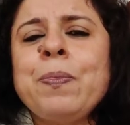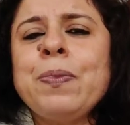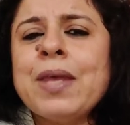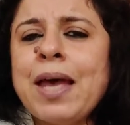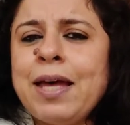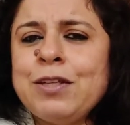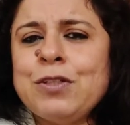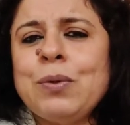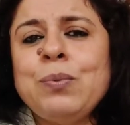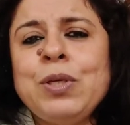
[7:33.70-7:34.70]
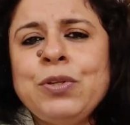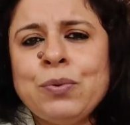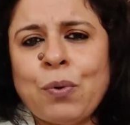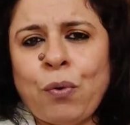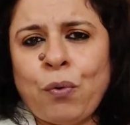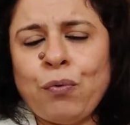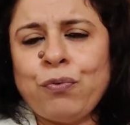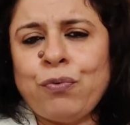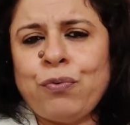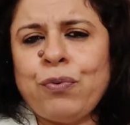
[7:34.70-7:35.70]
that we knew
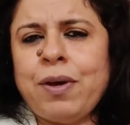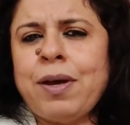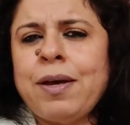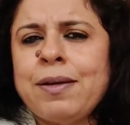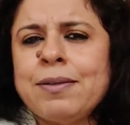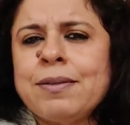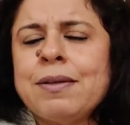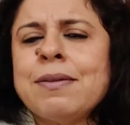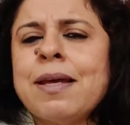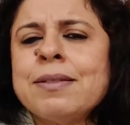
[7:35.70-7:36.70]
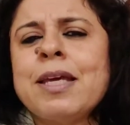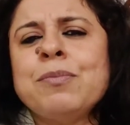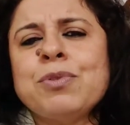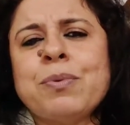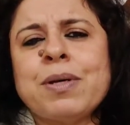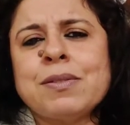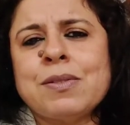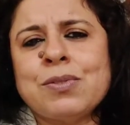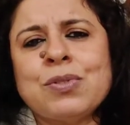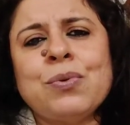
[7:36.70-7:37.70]
of and that came to
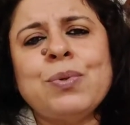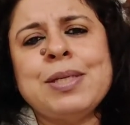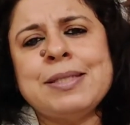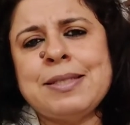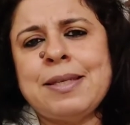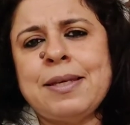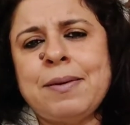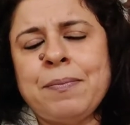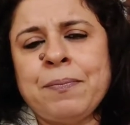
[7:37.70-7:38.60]
us so easy